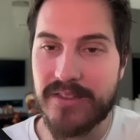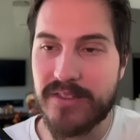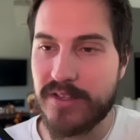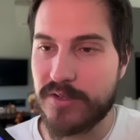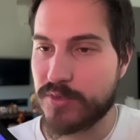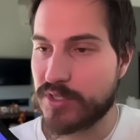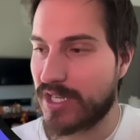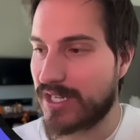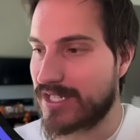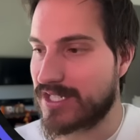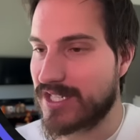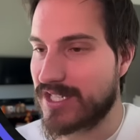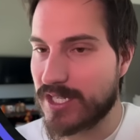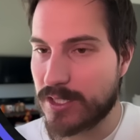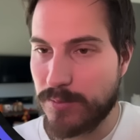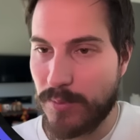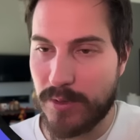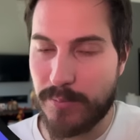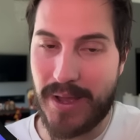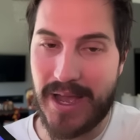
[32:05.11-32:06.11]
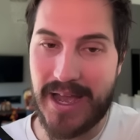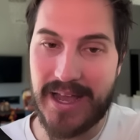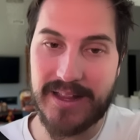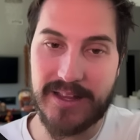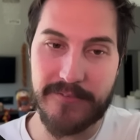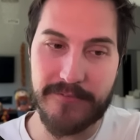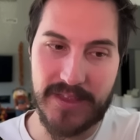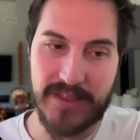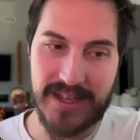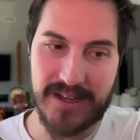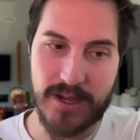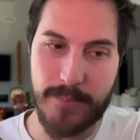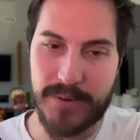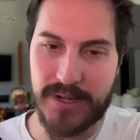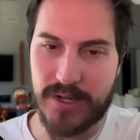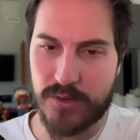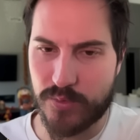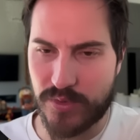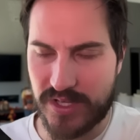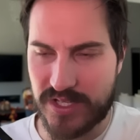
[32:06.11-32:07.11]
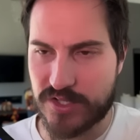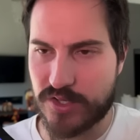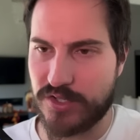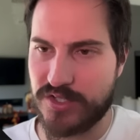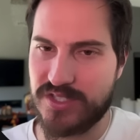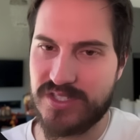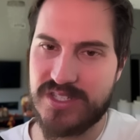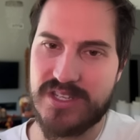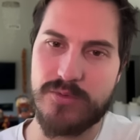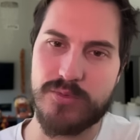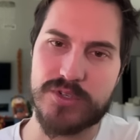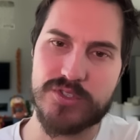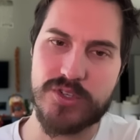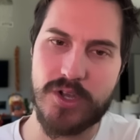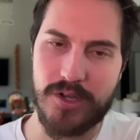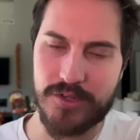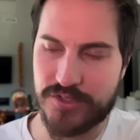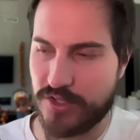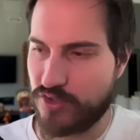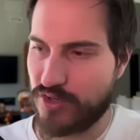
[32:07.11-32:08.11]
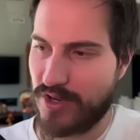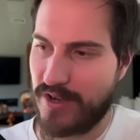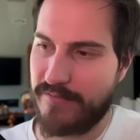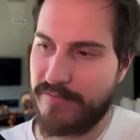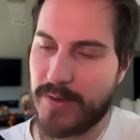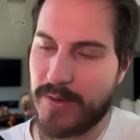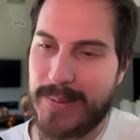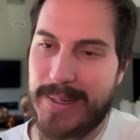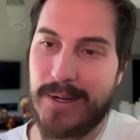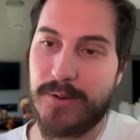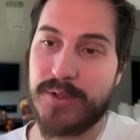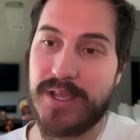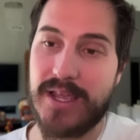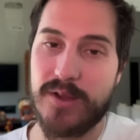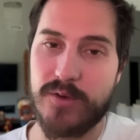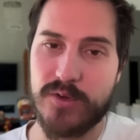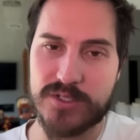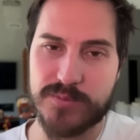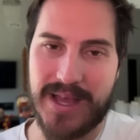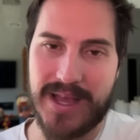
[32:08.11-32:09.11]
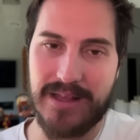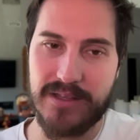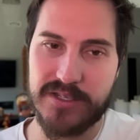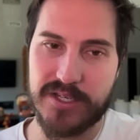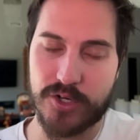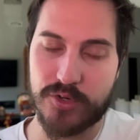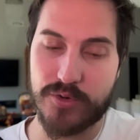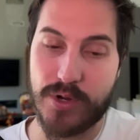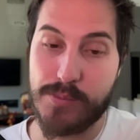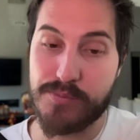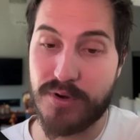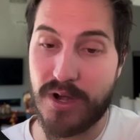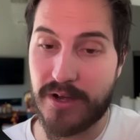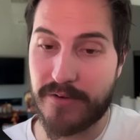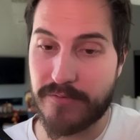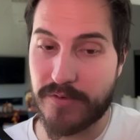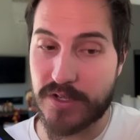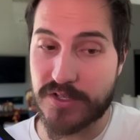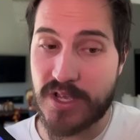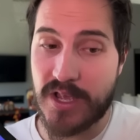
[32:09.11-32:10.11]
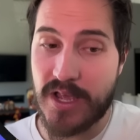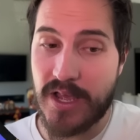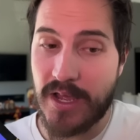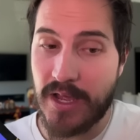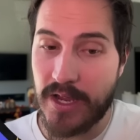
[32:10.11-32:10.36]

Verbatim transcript: It was like a 6-month pilot for that company to really start to see results and try to figure out, okay, is Palantir a great product for us?